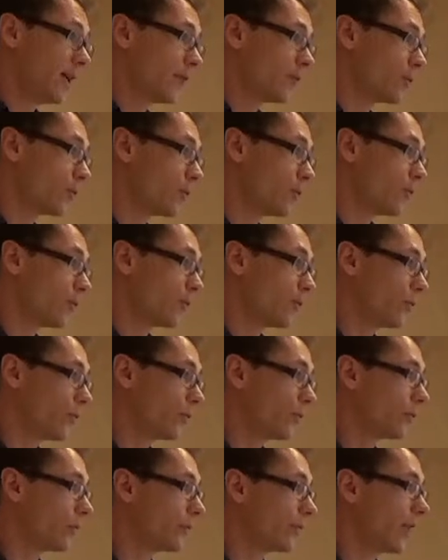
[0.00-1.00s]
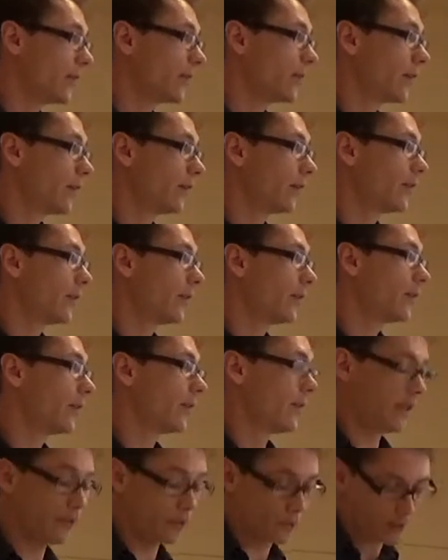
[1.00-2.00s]
that
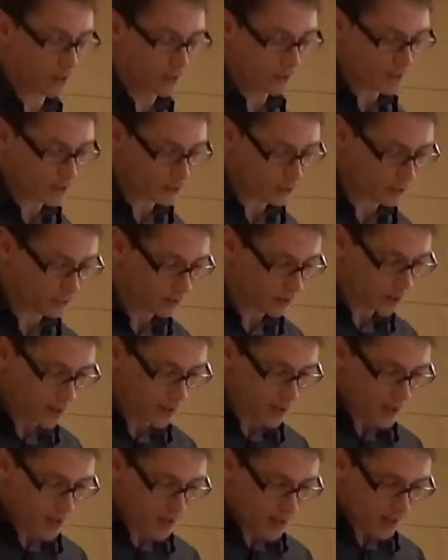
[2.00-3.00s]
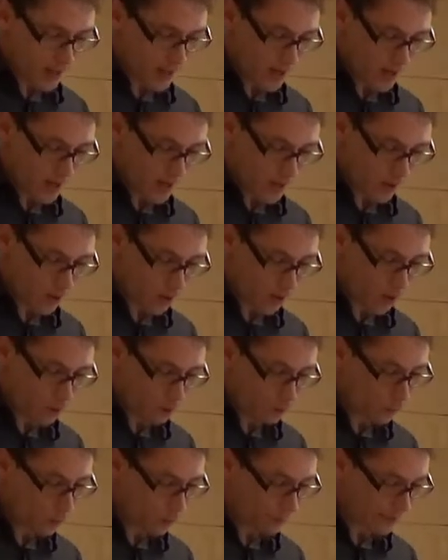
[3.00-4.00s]
the EU delegation
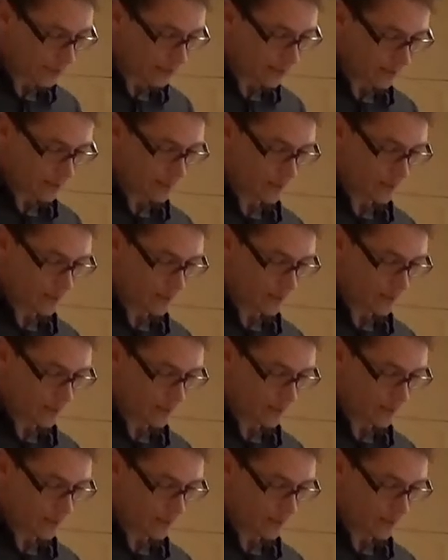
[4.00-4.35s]
would be there.